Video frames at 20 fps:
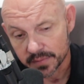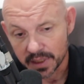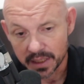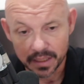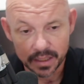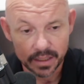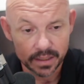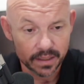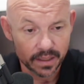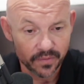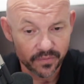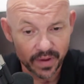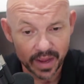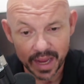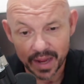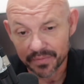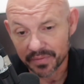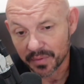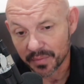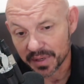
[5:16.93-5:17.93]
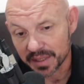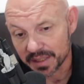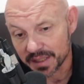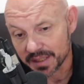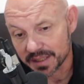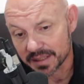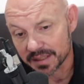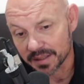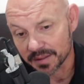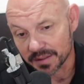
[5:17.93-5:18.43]
and if I have to
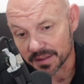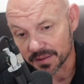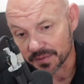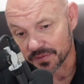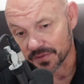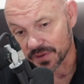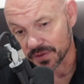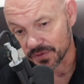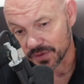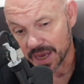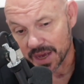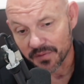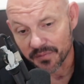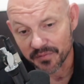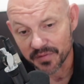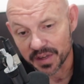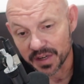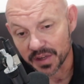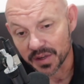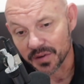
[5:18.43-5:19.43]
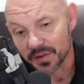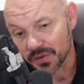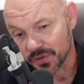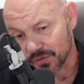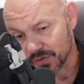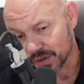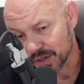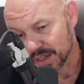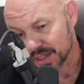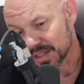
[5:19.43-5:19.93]
release that video, the
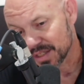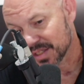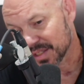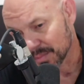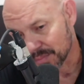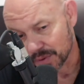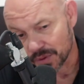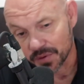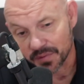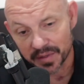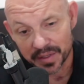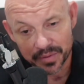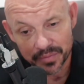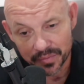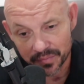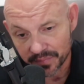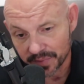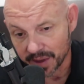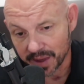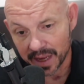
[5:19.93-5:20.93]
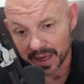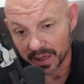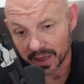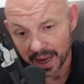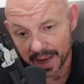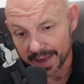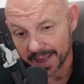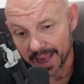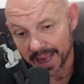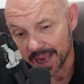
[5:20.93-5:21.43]
footage to prove it, I
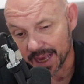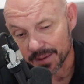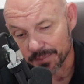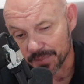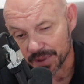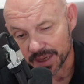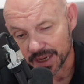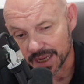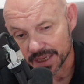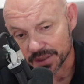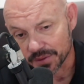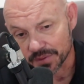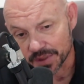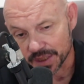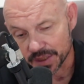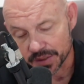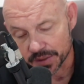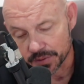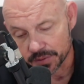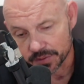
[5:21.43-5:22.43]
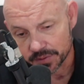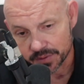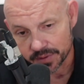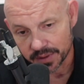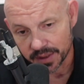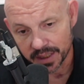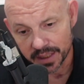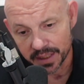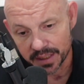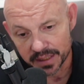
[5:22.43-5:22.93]
can, but I don't need to.
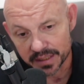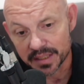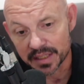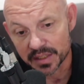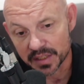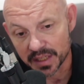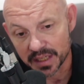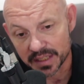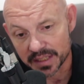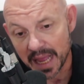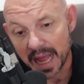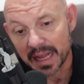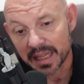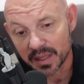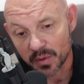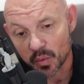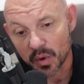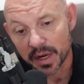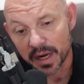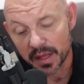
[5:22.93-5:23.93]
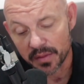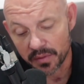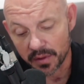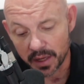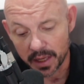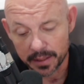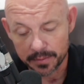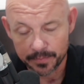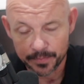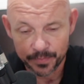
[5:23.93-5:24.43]
This is exactly what I thought.